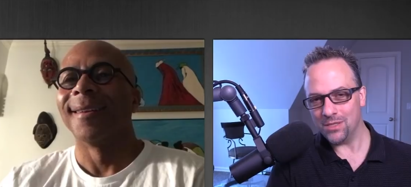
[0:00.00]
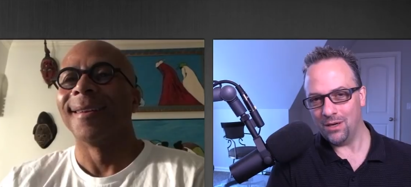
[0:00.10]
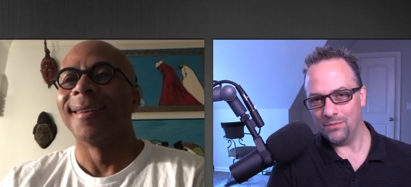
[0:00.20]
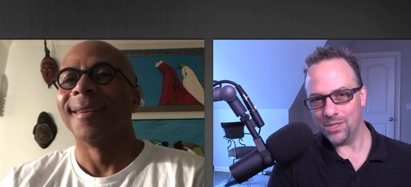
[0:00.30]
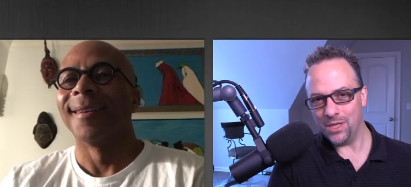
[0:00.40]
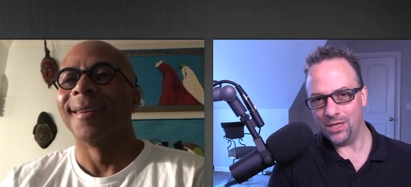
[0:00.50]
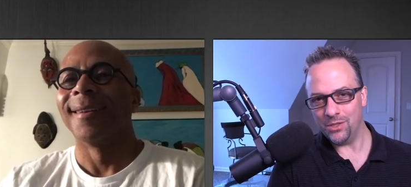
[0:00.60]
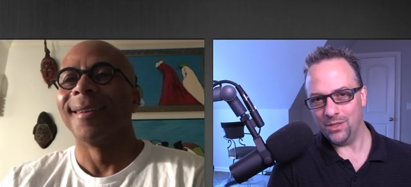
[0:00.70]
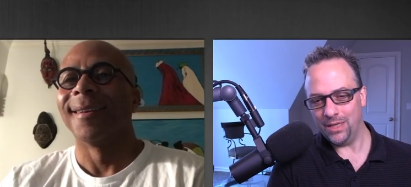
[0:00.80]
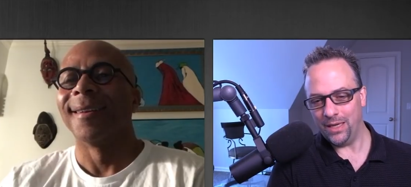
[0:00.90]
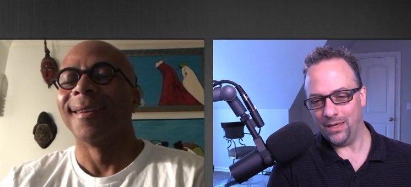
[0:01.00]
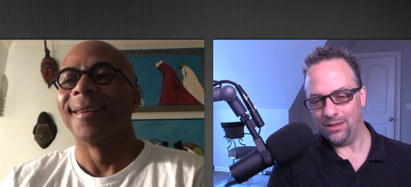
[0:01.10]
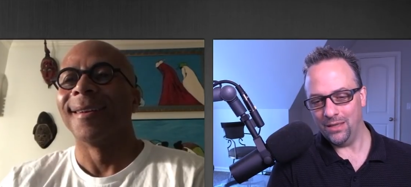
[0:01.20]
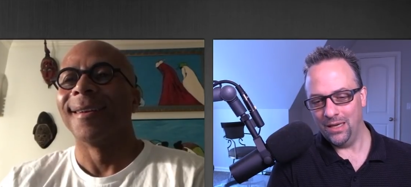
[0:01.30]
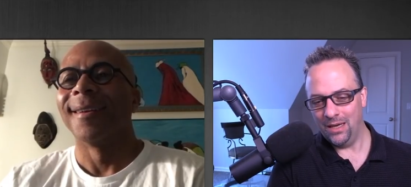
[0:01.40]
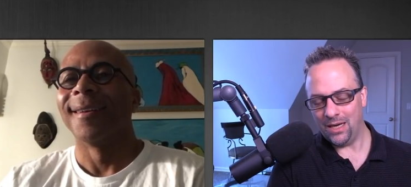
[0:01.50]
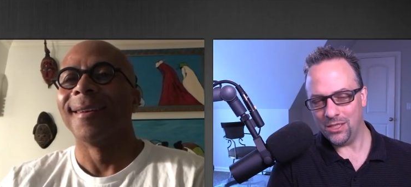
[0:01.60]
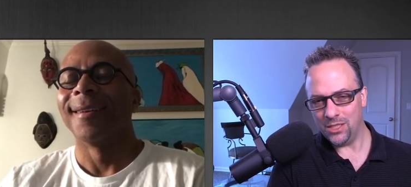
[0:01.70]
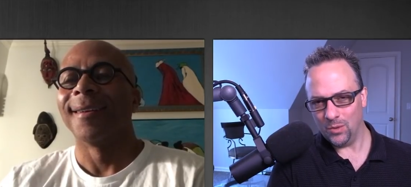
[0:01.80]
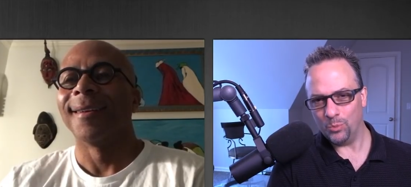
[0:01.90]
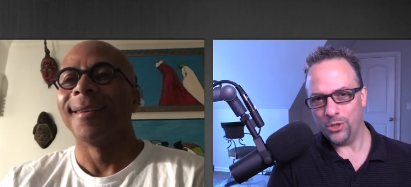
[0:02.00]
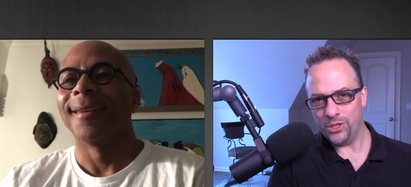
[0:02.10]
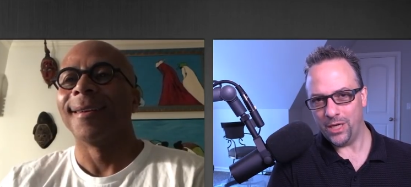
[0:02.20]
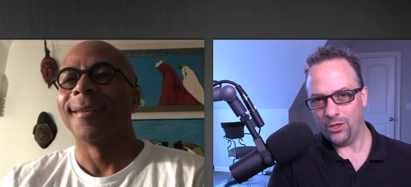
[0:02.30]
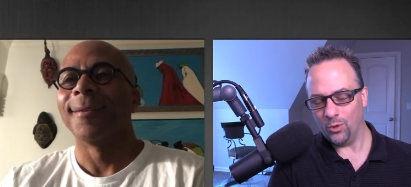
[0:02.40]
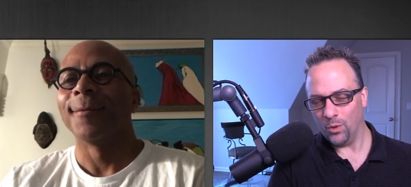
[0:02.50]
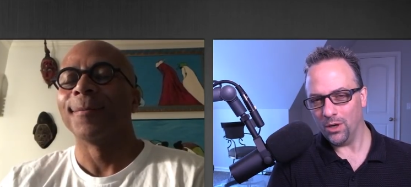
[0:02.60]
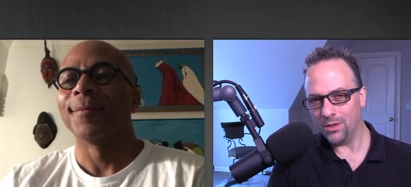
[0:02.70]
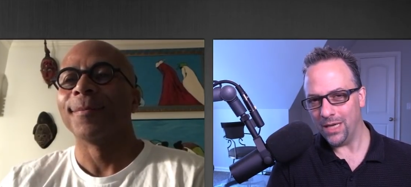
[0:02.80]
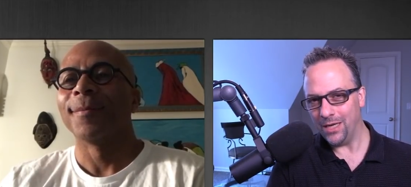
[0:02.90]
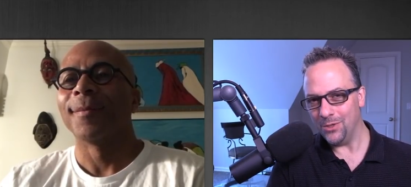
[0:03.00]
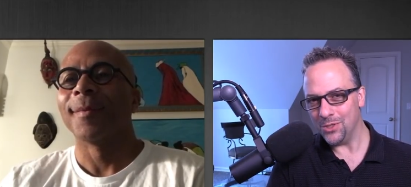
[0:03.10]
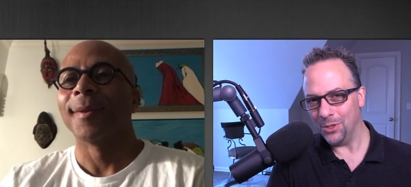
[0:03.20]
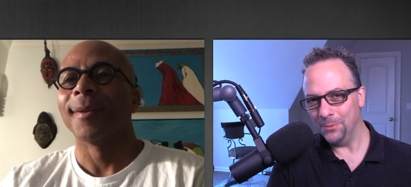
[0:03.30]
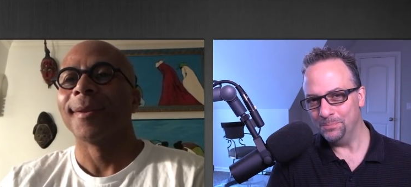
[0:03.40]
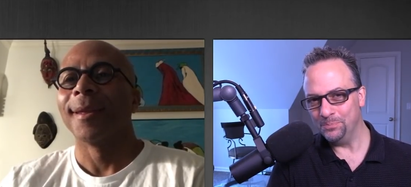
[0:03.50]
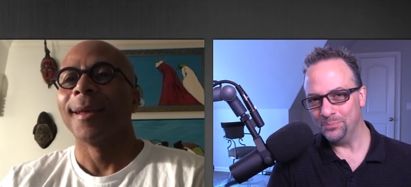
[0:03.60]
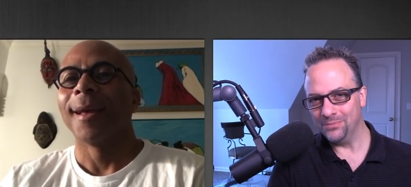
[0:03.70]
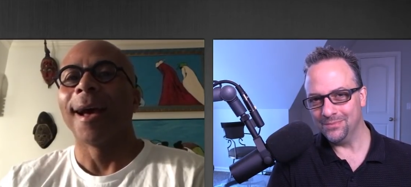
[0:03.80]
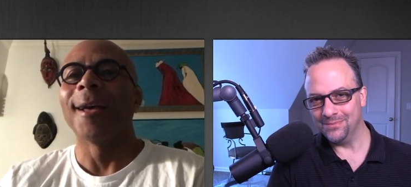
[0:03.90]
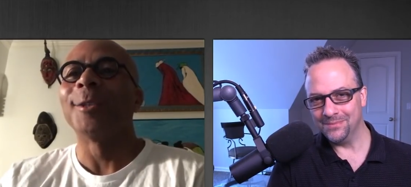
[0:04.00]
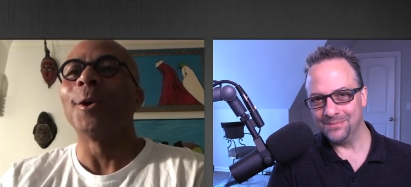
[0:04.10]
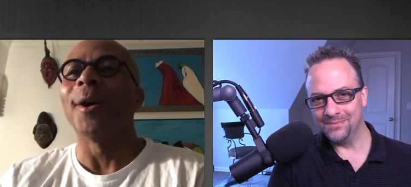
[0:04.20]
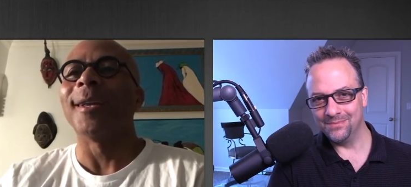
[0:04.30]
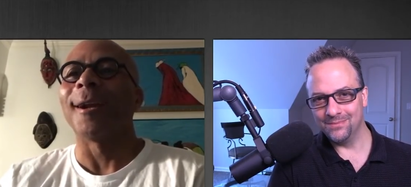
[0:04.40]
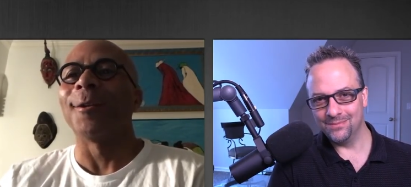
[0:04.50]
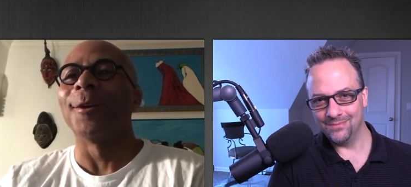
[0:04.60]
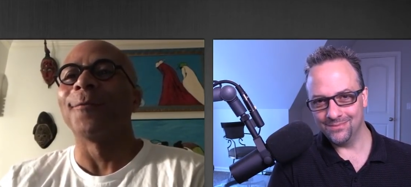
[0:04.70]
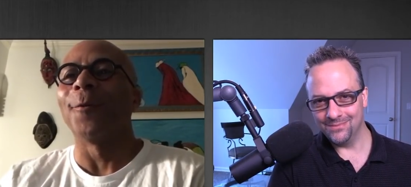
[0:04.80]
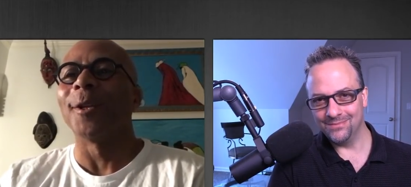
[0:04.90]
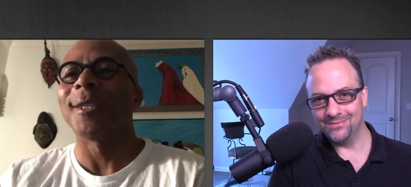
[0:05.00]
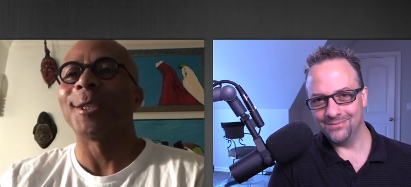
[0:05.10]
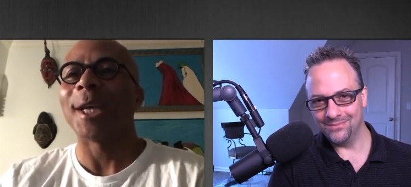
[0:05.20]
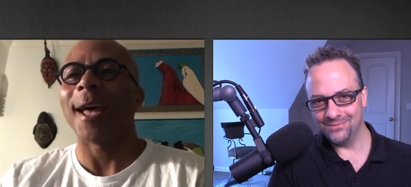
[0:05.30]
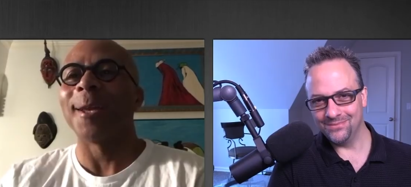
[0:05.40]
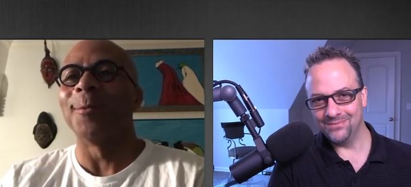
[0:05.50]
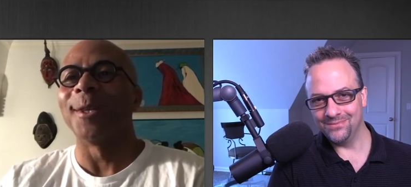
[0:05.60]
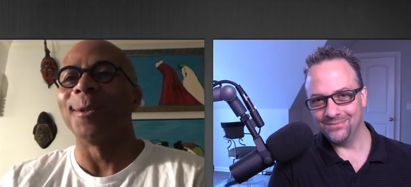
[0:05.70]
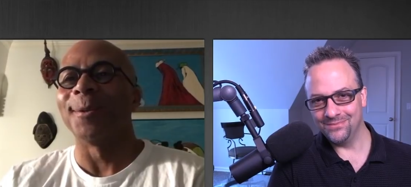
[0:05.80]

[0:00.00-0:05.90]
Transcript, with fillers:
Speaker 1: conversation and I so appreciate your work. Thank you, sir.
Speaker 2: I enjoyed it. I look forward to chatting with